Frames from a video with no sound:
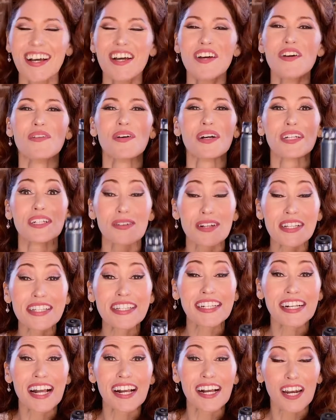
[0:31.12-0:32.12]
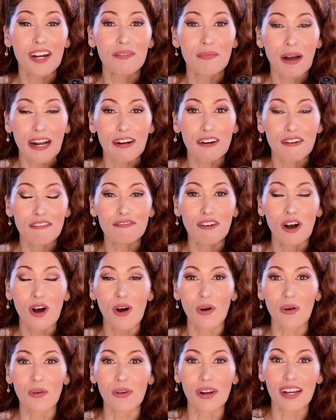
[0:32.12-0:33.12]
When you were singing on a
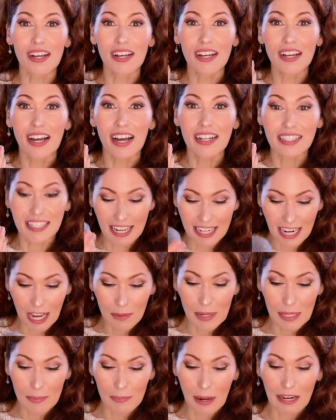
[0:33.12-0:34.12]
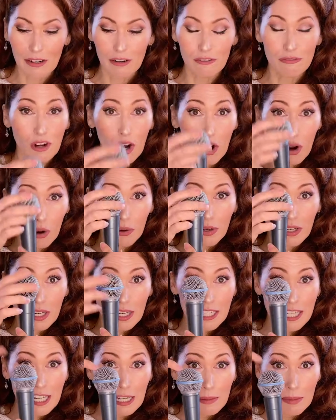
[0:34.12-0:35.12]
microphone, a dynamic microphone,
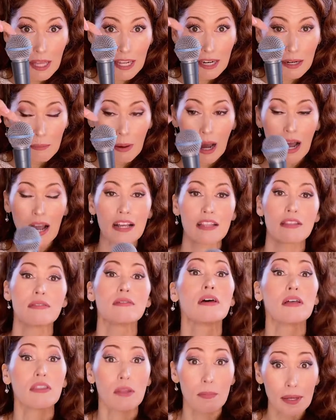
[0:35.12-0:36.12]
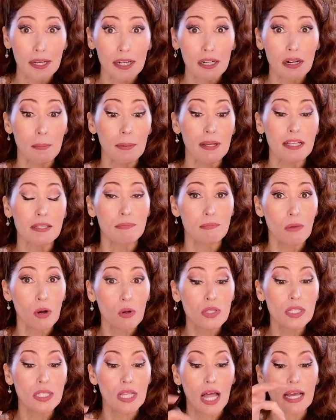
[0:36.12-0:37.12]
keep that in mind. The pickup is
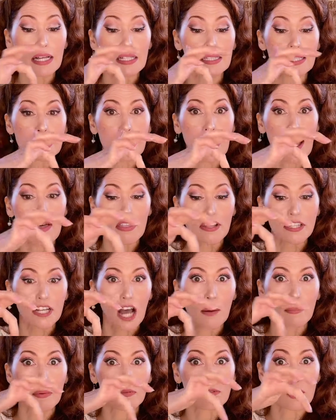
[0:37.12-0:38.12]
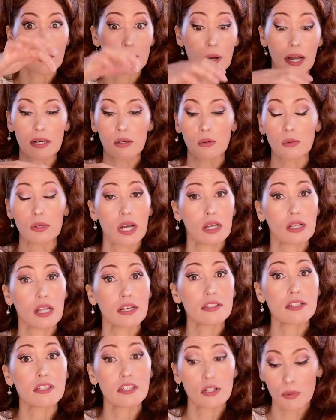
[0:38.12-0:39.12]
most likely at the top of your mic. What I like
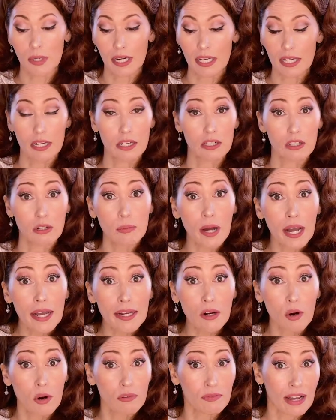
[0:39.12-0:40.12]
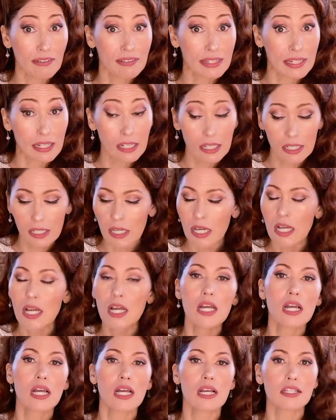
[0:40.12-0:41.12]
to do when I get a new mic or if I have a gig
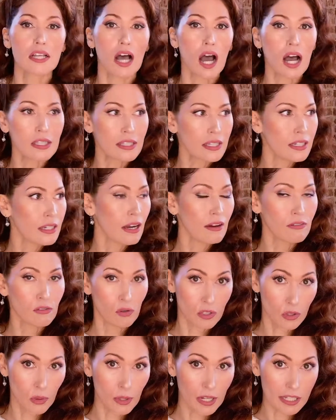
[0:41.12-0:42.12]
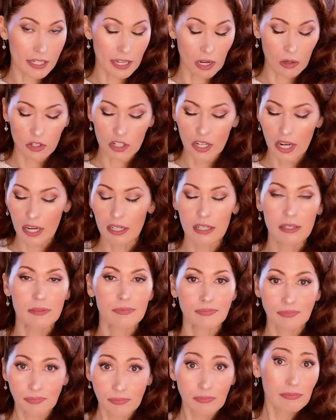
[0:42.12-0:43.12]
is, oddly enough, or doing a sound check,
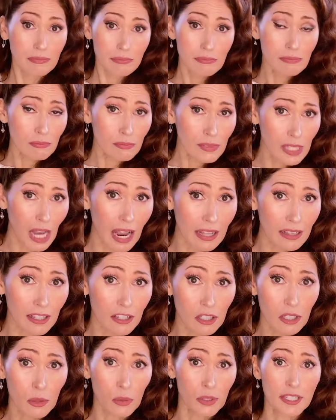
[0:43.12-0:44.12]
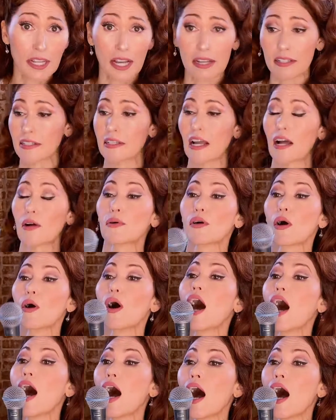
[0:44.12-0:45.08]
I literally will test. I will go, ah,